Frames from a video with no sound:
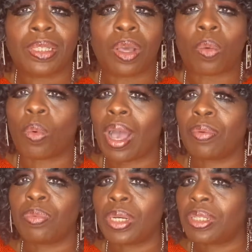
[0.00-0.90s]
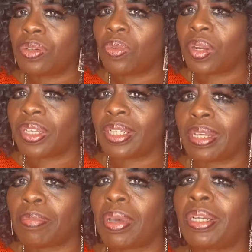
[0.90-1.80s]
Why wouldn't you want to get
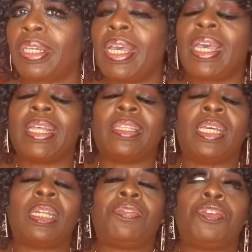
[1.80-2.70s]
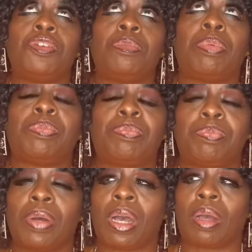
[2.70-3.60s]
that money? And then if you're
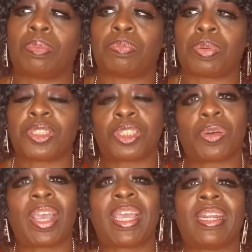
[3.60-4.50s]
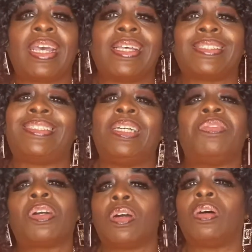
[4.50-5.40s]
portrayed as
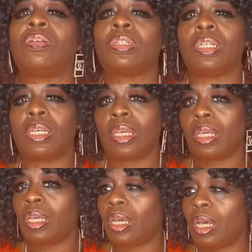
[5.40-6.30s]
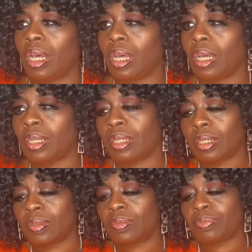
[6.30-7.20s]
difficult,
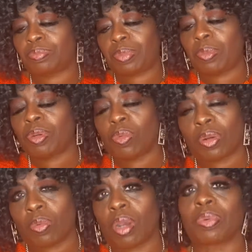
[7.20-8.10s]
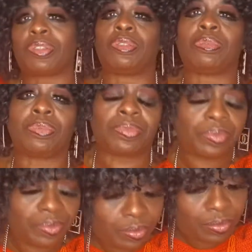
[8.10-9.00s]
people don't want to work with you,
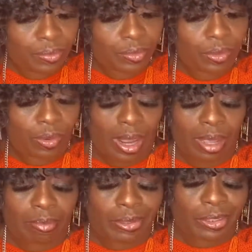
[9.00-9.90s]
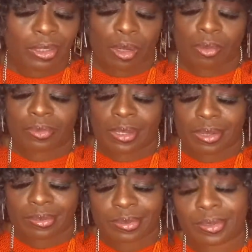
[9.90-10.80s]
right? But
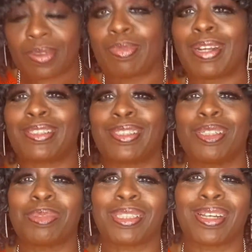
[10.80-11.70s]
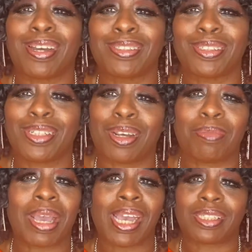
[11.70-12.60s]
everybody's a superstar, so in her
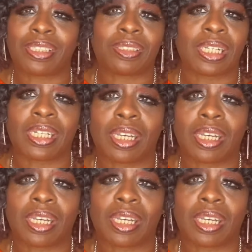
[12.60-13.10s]
mind, she's thinking